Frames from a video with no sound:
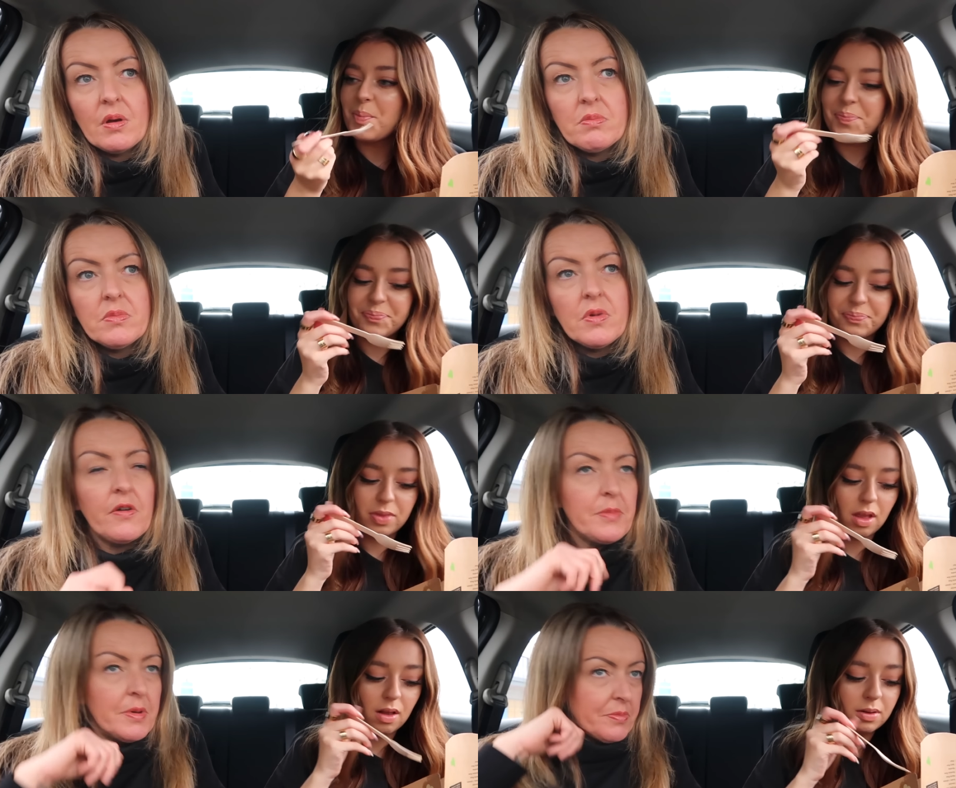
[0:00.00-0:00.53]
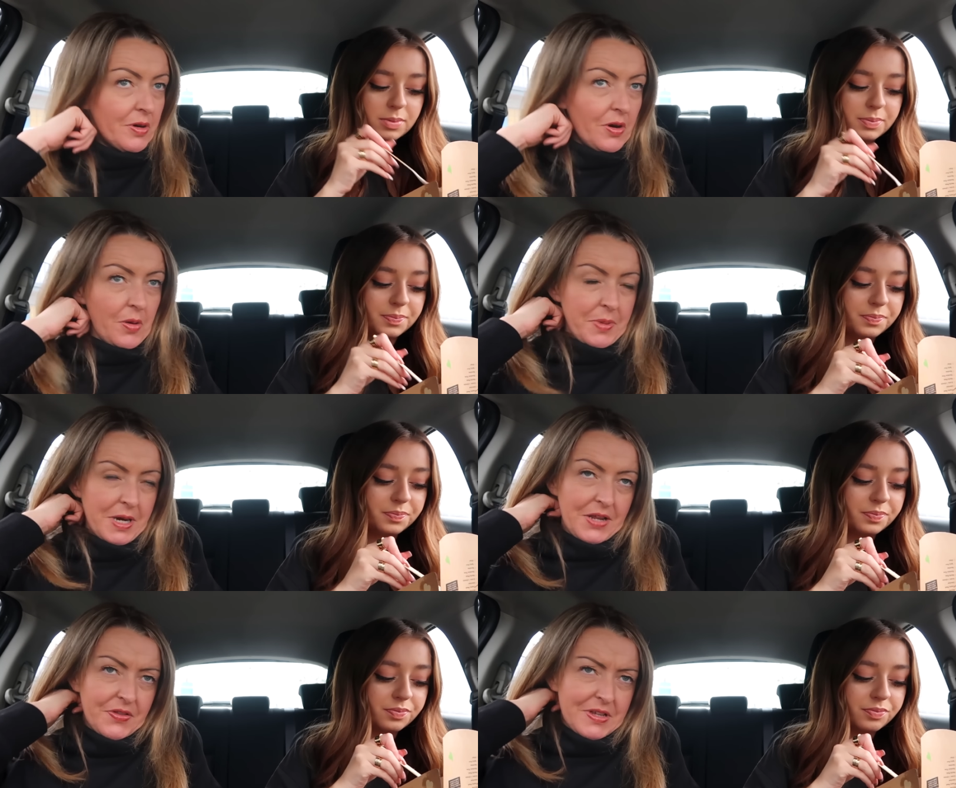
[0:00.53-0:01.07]
Speaker 1: Um, I remember
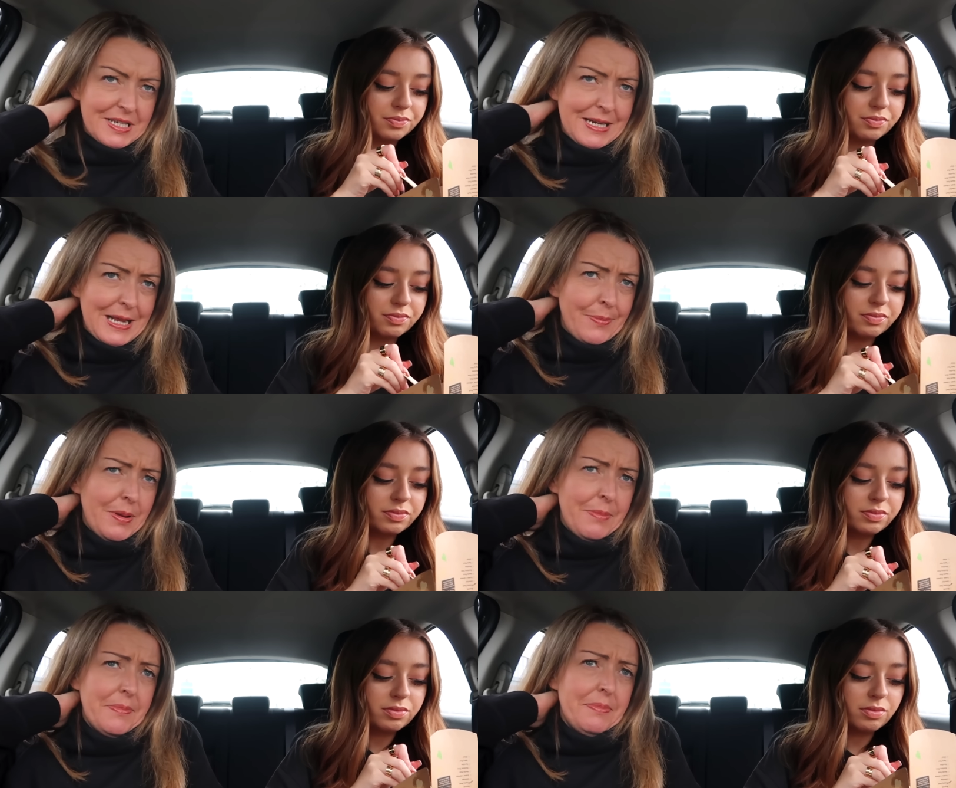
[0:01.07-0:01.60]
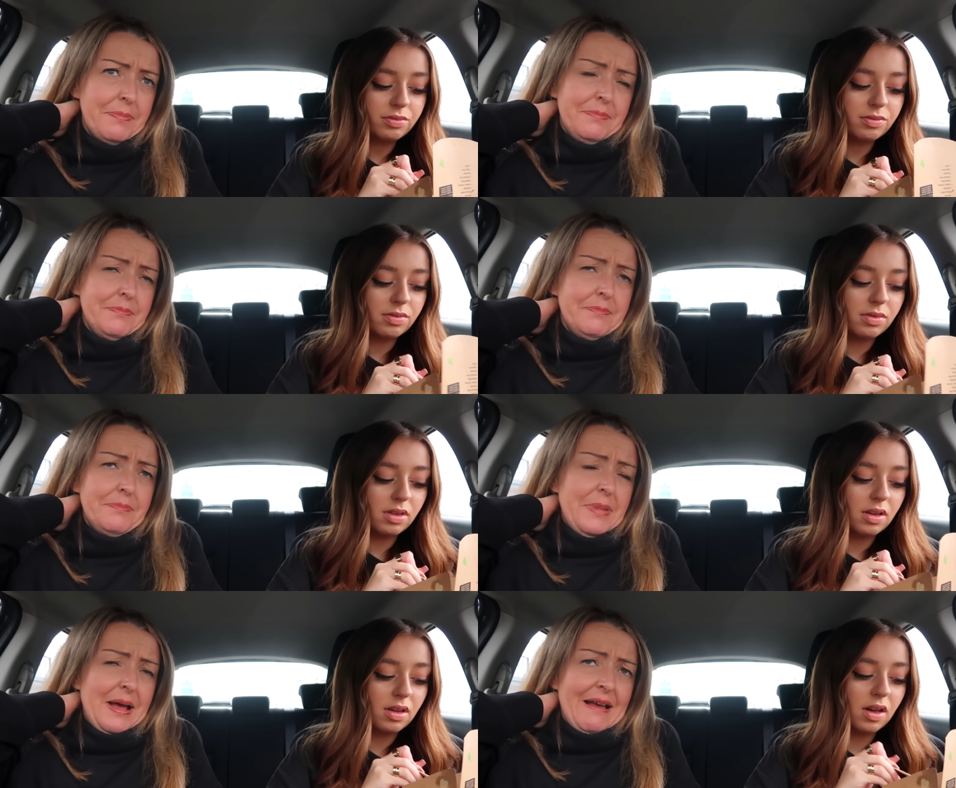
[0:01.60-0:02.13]
like being in this sleeping
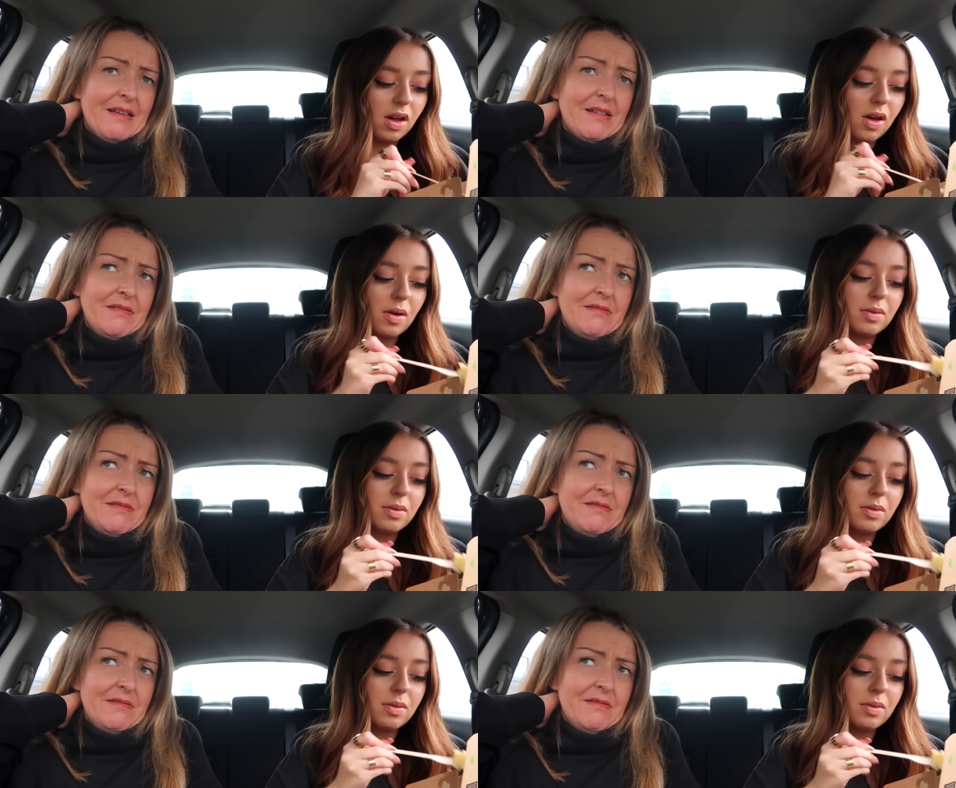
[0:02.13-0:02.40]
bag.